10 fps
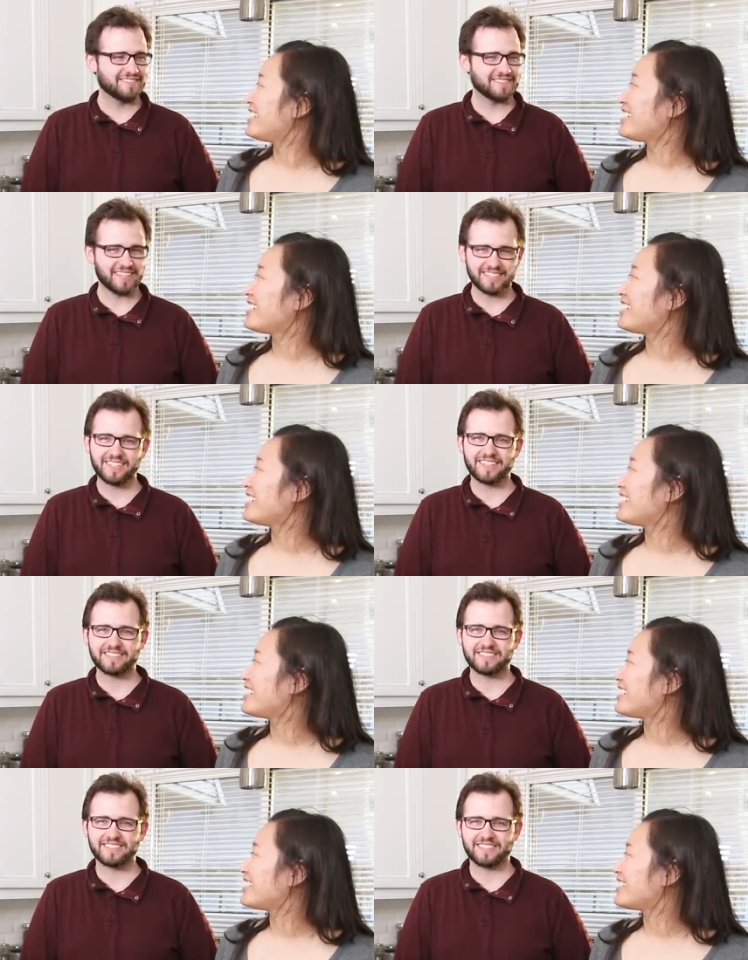Speaker 1: That's it,
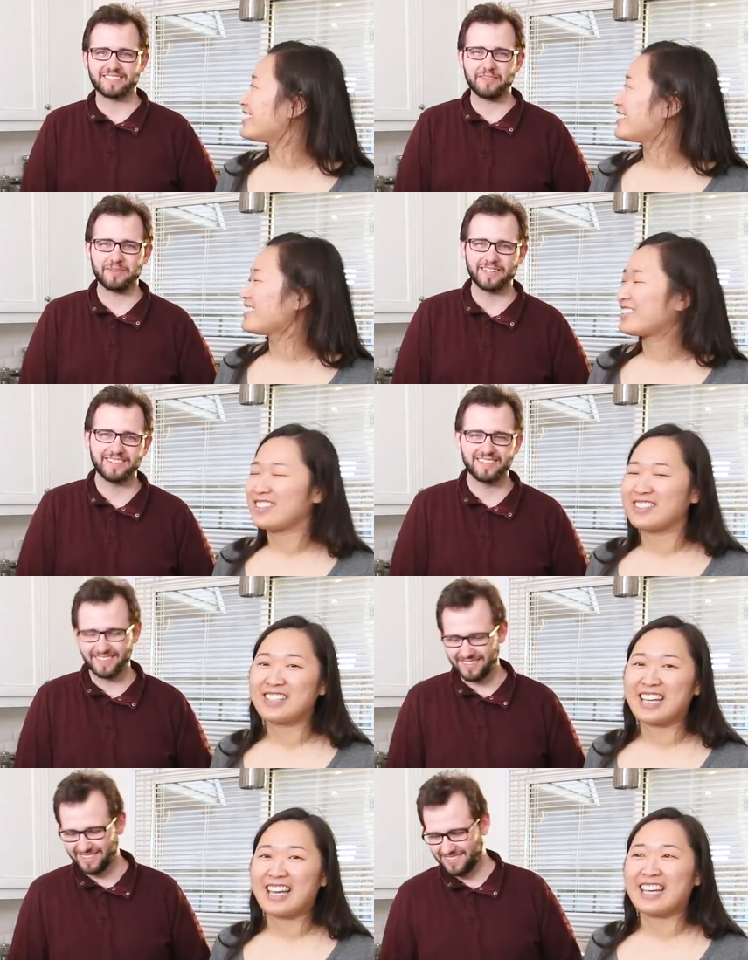that's the good one.
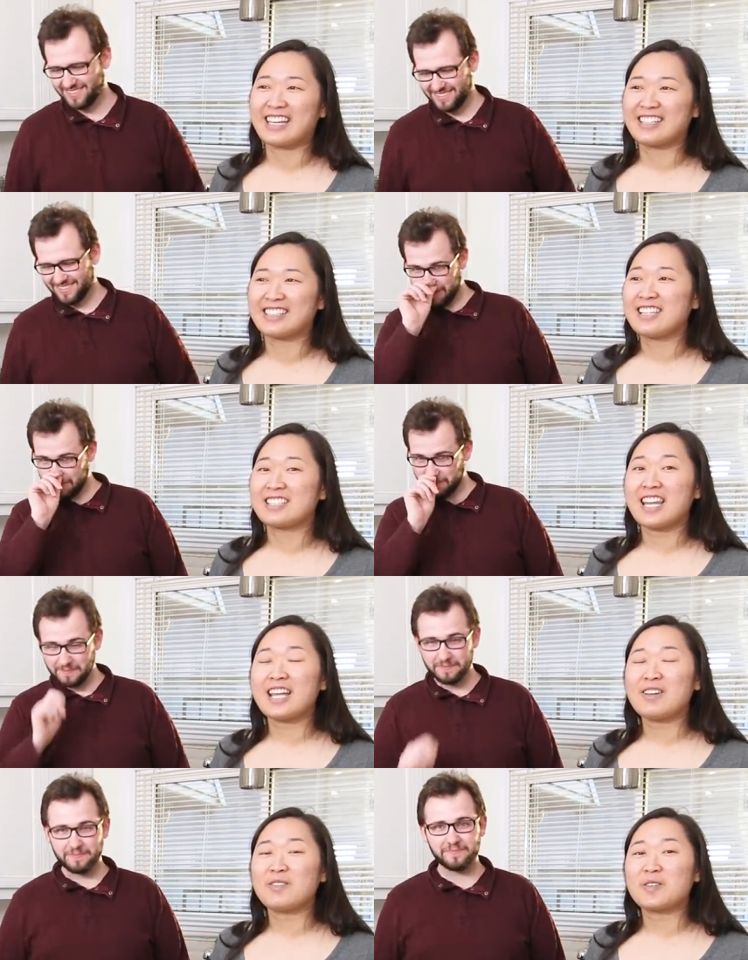Okay.
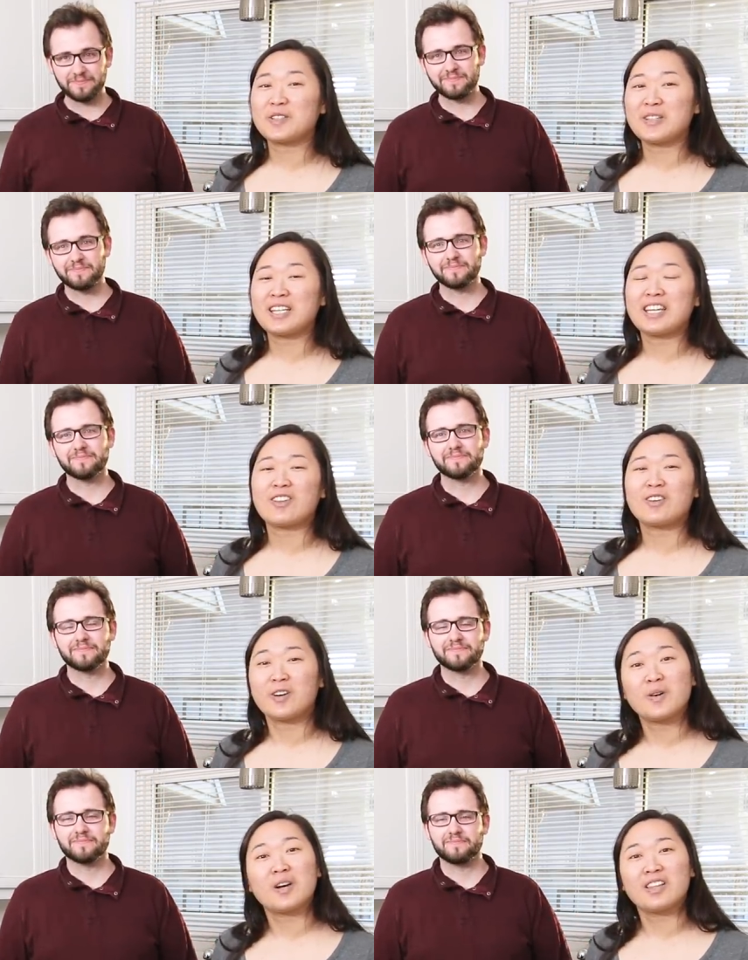Today we're doing another
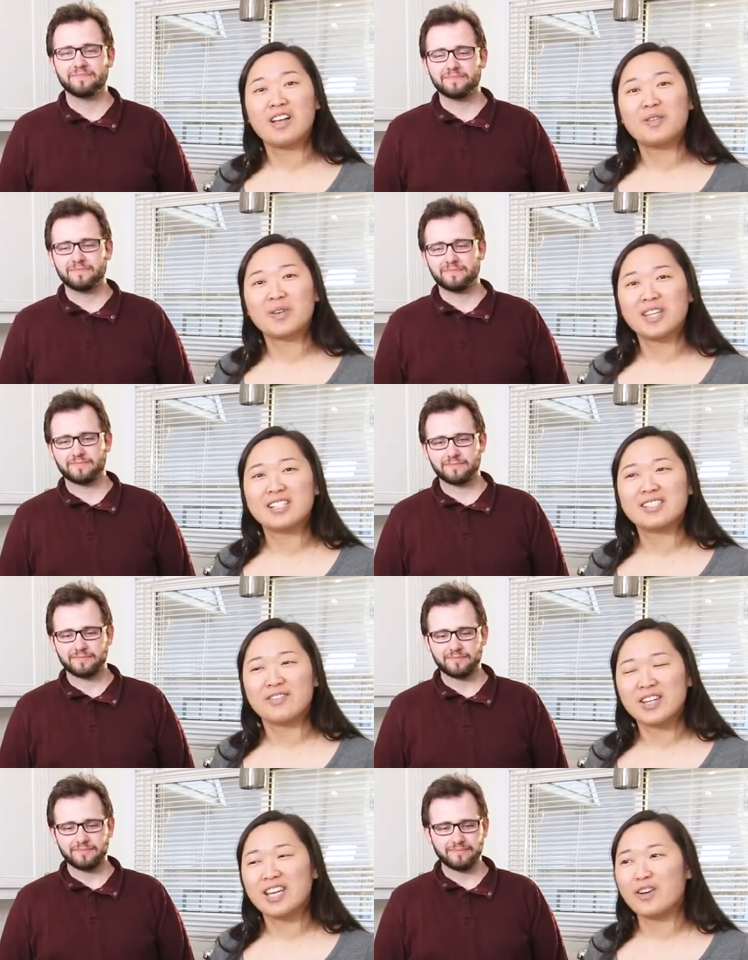cook along with us
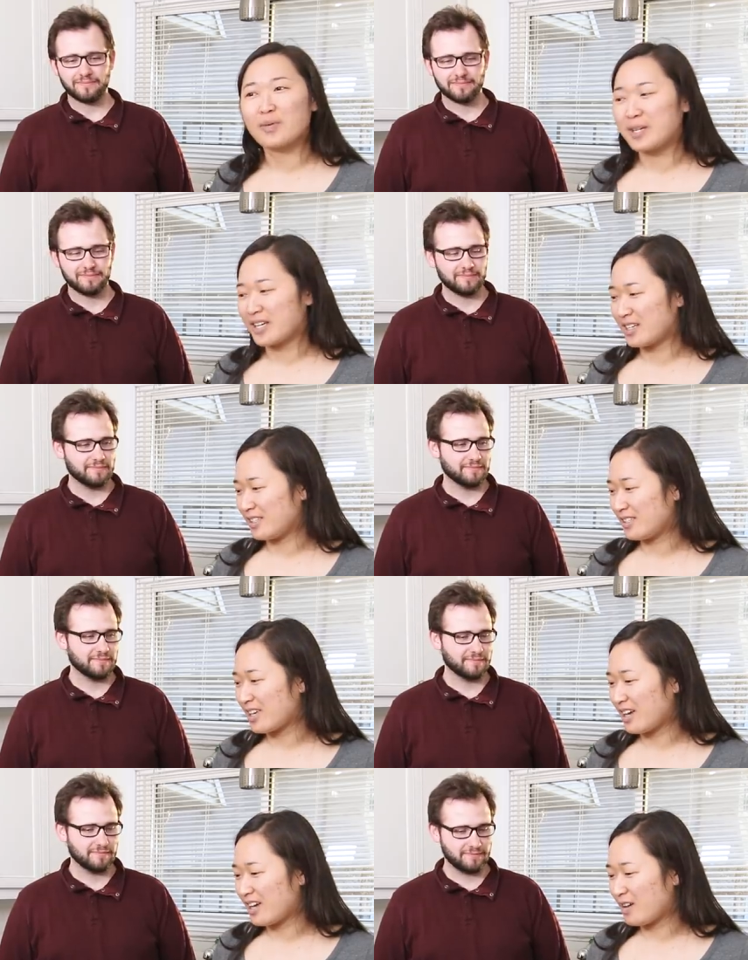video because
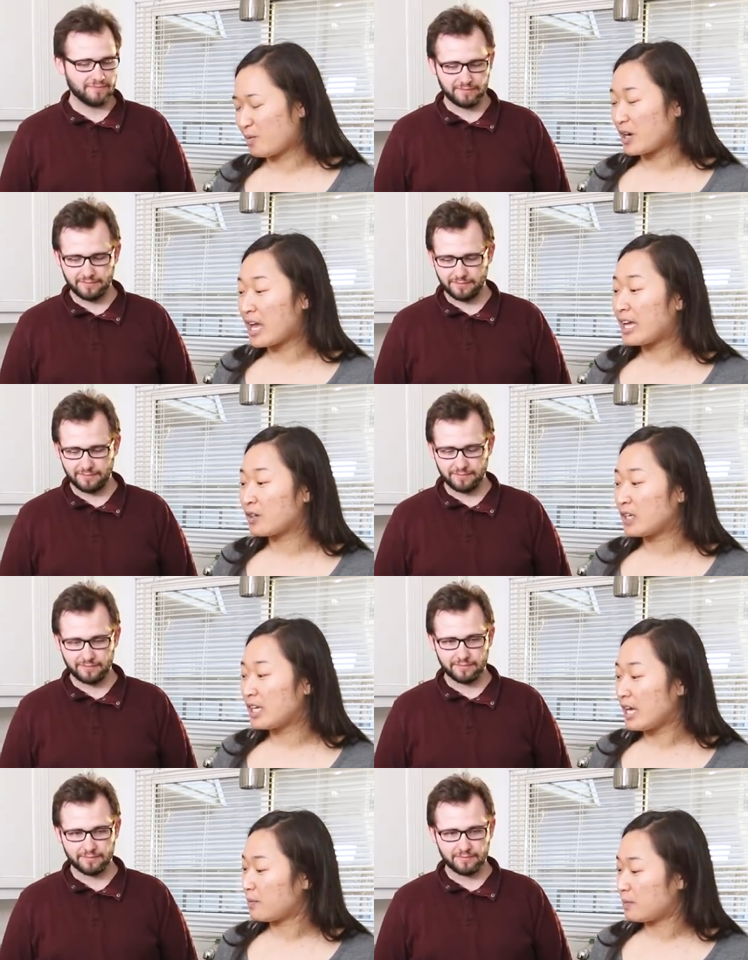we're
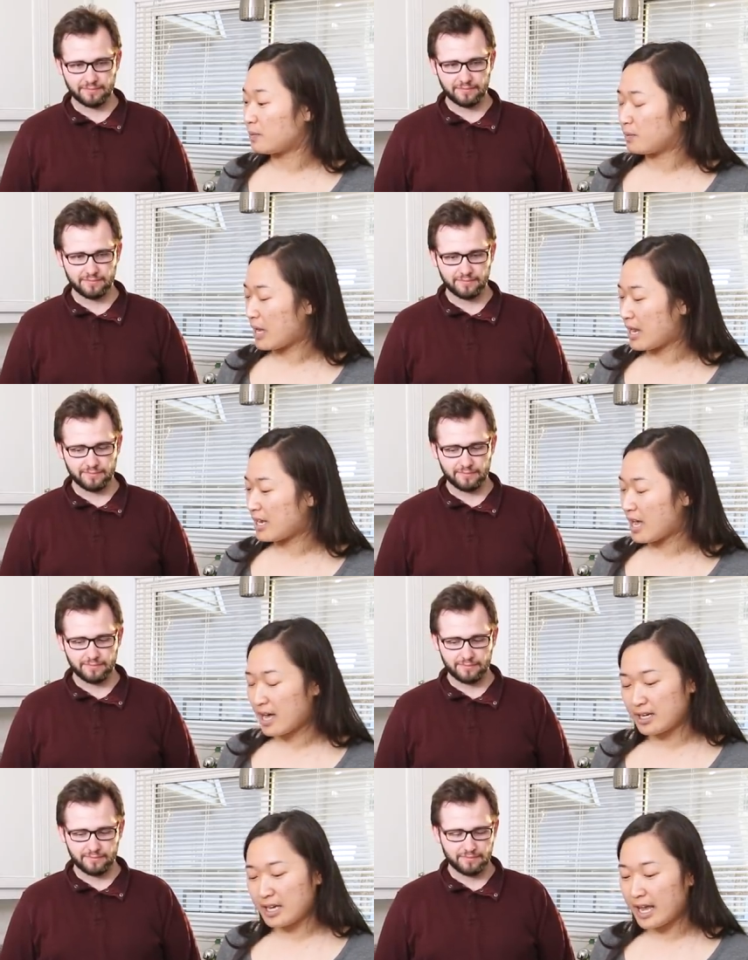hangry and Eddie
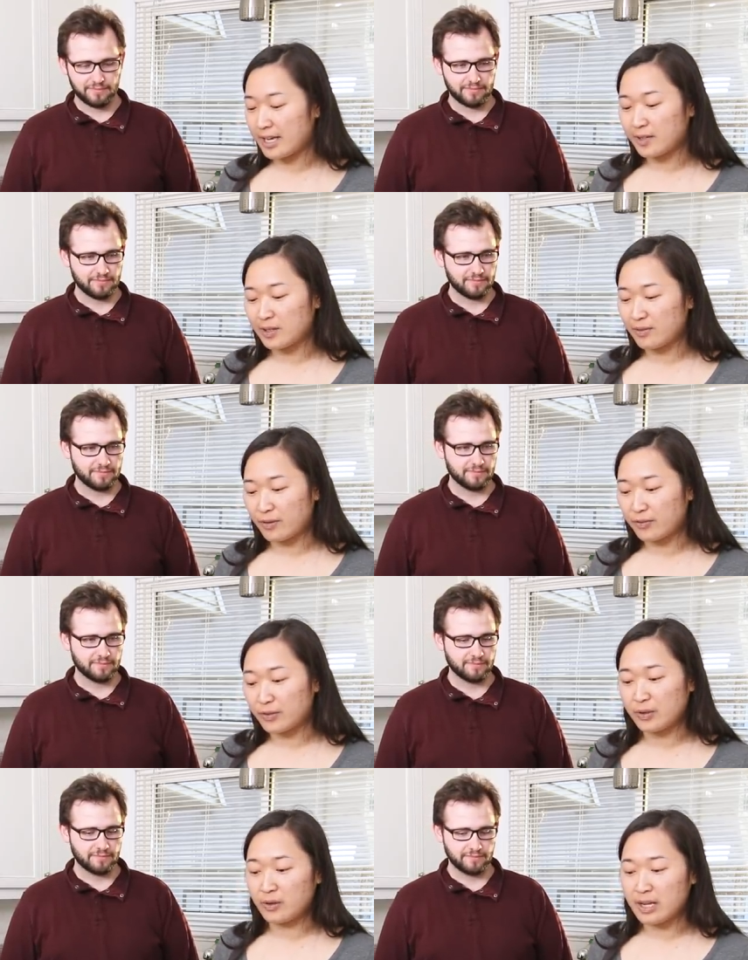had a hankering for
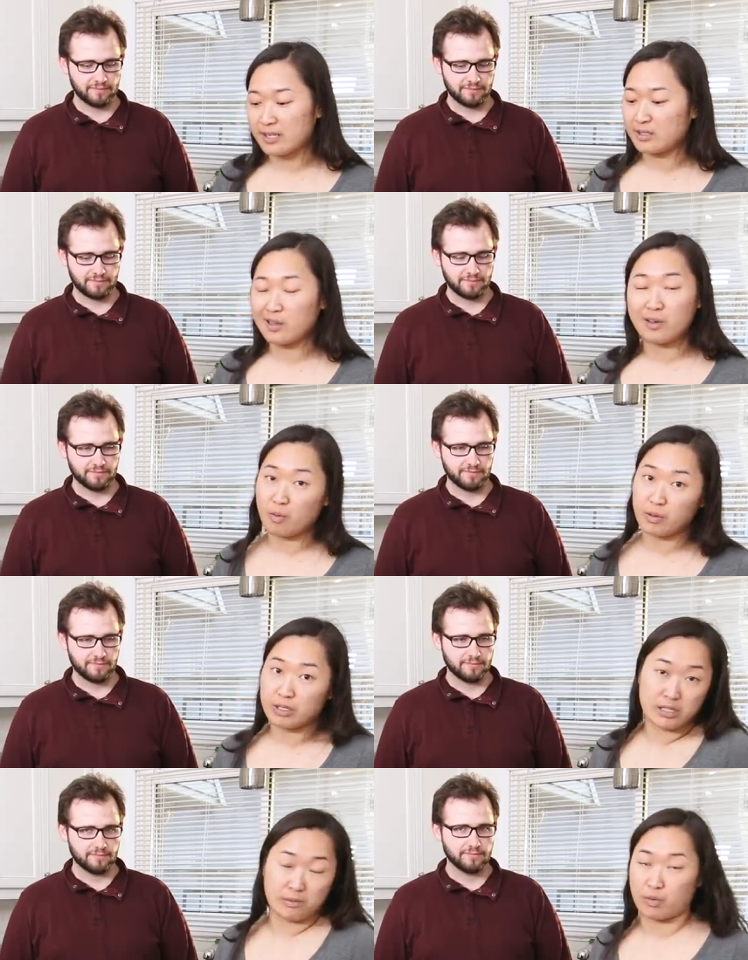food, and so we're
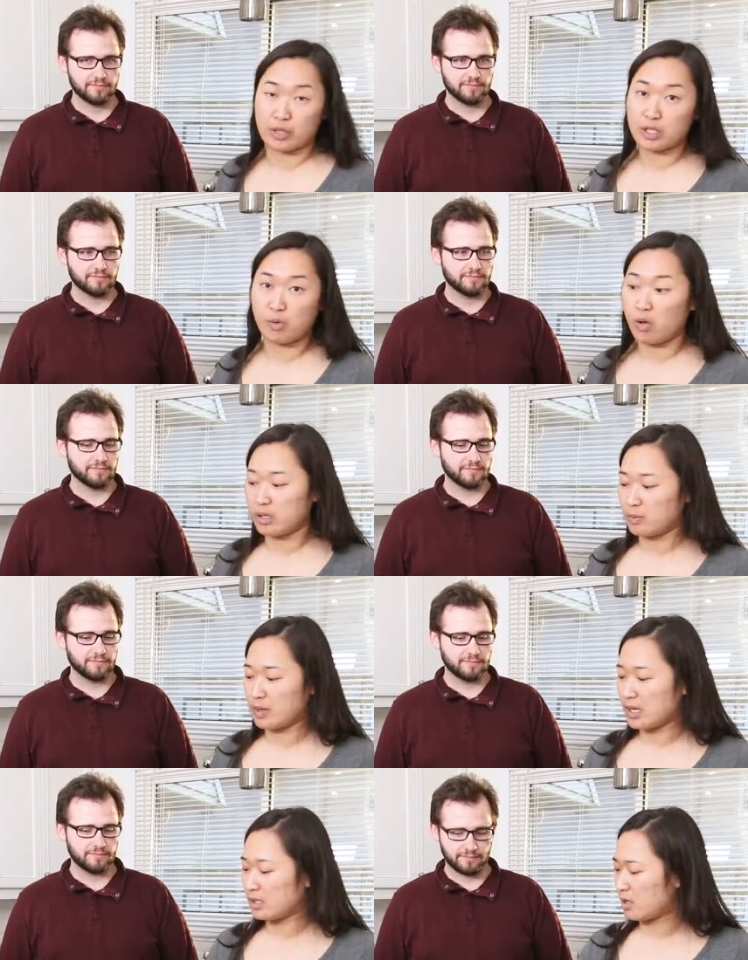just rolling
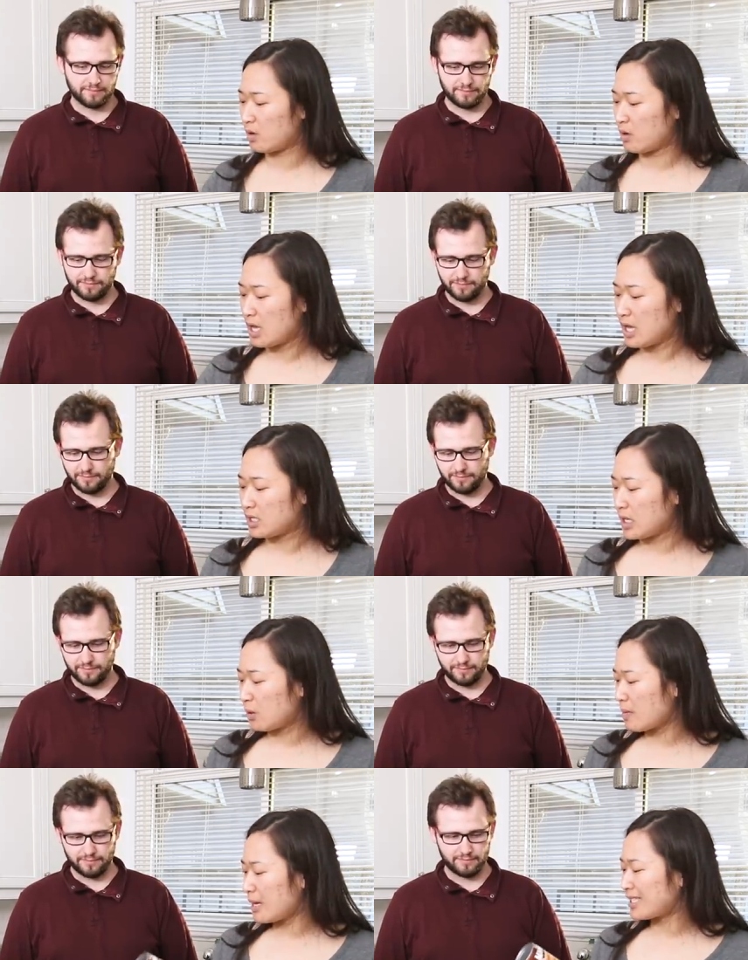with it. So today
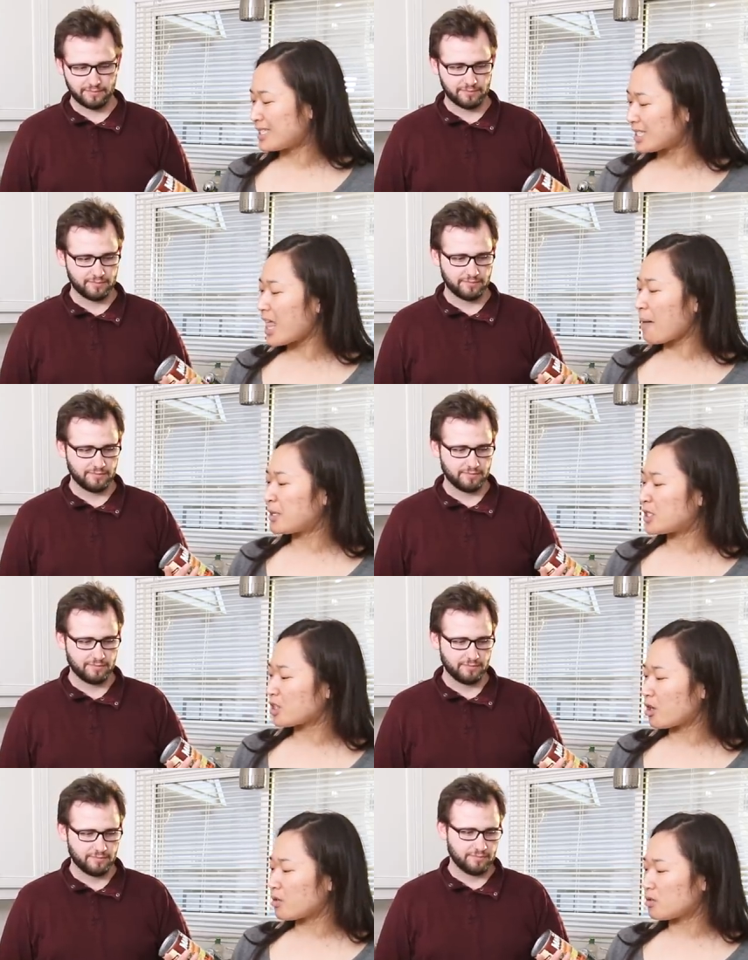we're making sloppy
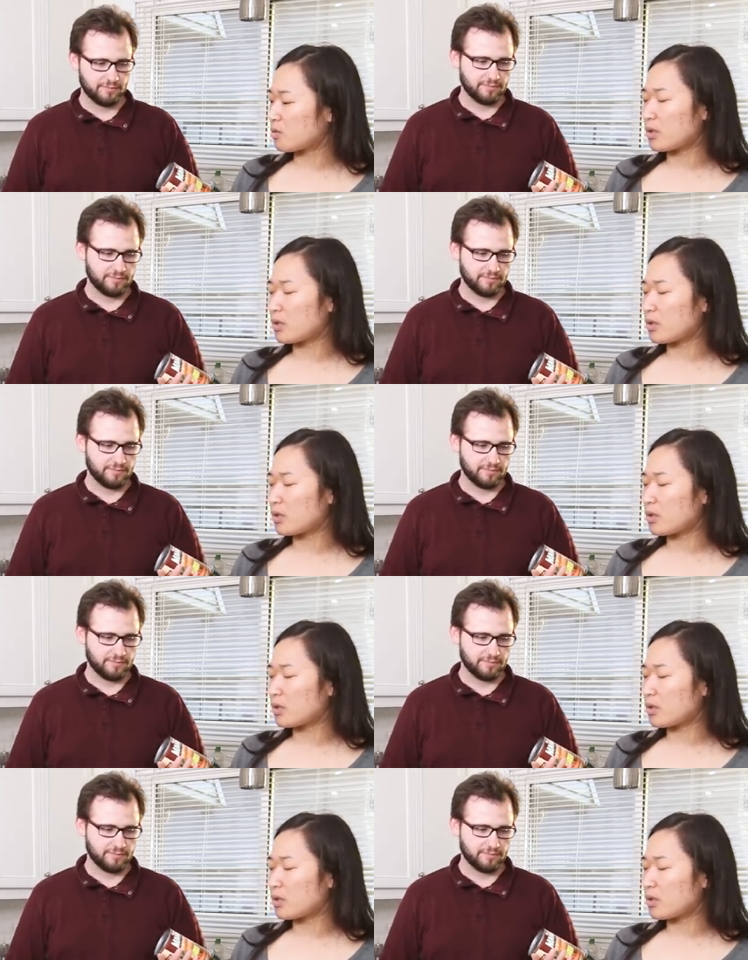joes